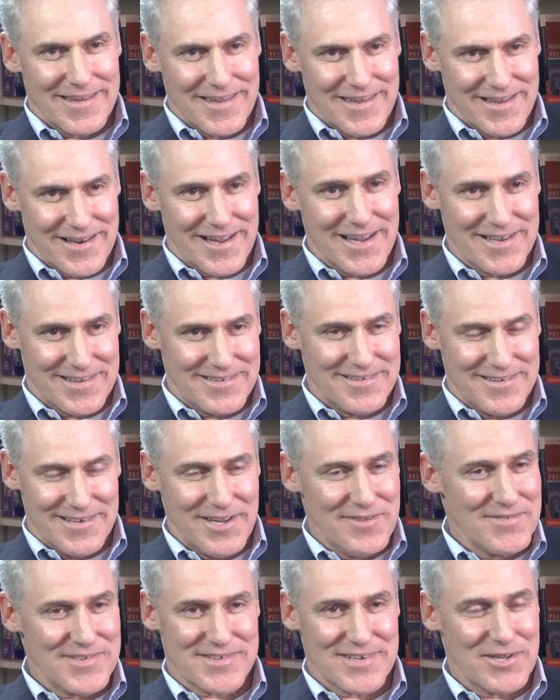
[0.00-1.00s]
and I
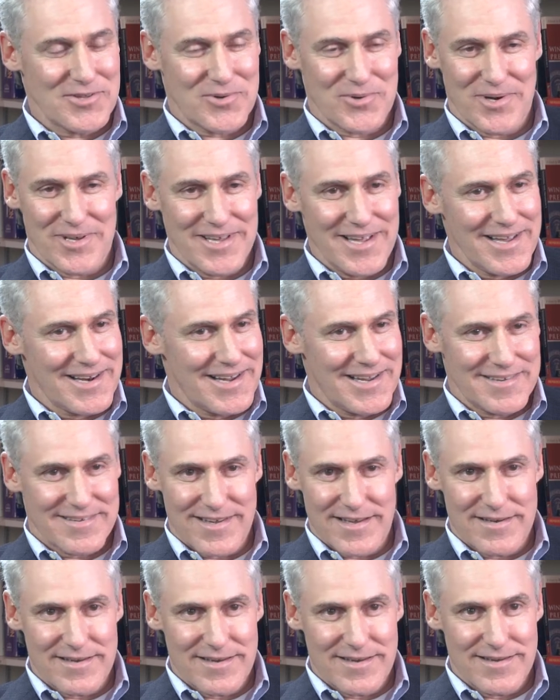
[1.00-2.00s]
even said to her then, I
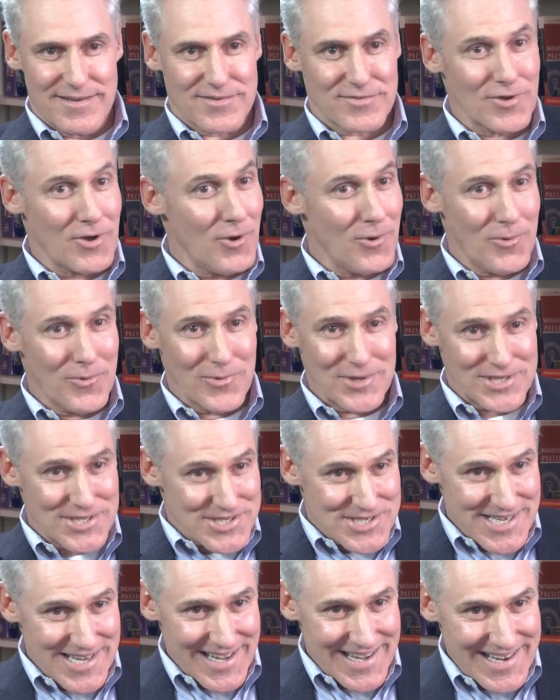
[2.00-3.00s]
said, "So what'd you
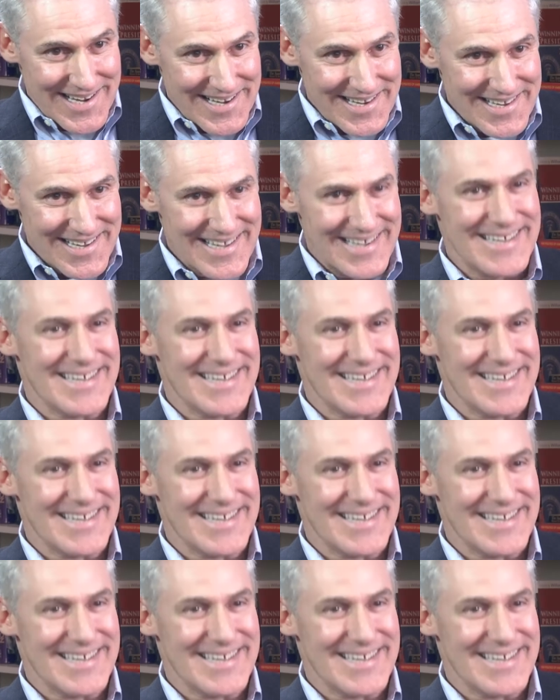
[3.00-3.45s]
say?"